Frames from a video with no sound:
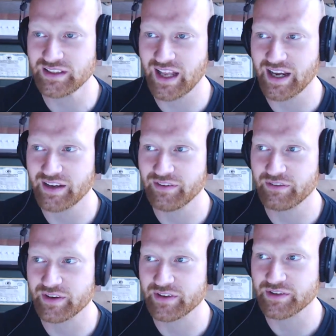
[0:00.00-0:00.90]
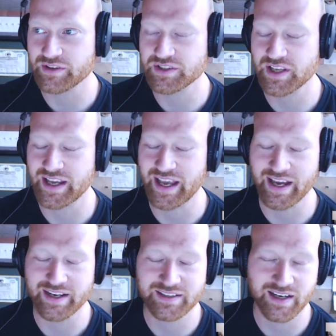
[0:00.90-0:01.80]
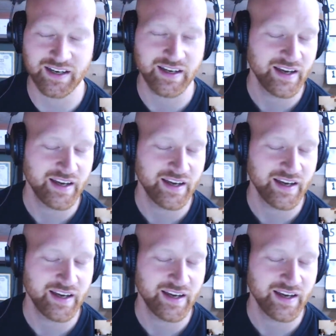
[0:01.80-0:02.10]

live every Thursday at 10